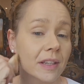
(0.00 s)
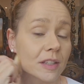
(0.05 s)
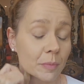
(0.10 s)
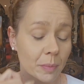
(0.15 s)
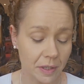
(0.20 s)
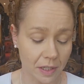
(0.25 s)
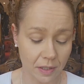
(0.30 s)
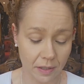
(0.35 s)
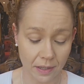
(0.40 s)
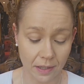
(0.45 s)

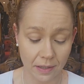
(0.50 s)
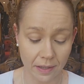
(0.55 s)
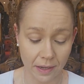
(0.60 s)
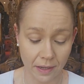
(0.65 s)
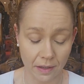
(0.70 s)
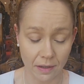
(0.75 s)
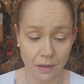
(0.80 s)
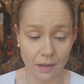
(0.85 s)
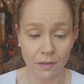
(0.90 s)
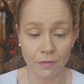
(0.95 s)
especially
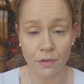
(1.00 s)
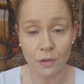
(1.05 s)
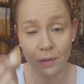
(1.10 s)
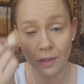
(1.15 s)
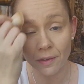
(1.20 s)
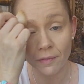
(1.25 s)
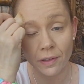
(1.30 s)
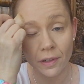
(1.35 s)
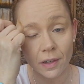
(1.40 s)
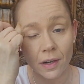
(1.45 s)
like if you
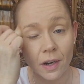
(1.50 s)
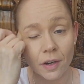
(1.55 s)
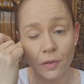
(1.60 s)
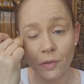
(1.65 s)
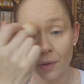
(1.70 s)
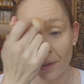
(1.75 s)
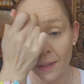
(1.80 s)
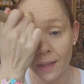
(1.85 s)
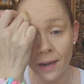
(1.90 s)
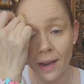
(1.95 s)
live in a
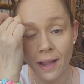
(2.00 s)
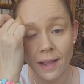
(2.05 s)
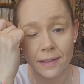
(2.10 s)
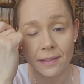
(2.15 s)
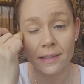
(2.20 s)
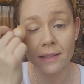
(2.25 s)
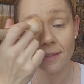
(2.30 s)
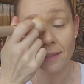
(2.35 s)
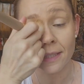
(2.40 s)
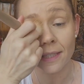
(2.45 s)
country that
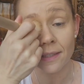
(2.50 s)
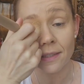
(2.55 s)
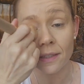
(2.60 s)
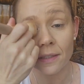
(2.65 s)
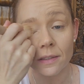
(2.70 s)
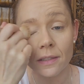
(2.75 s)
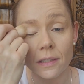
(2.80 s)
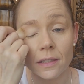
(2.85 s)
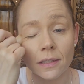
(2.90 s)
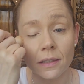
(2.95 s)
has
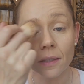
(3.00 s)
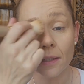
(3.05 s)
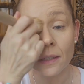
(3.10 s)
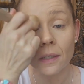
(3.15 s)
seasons.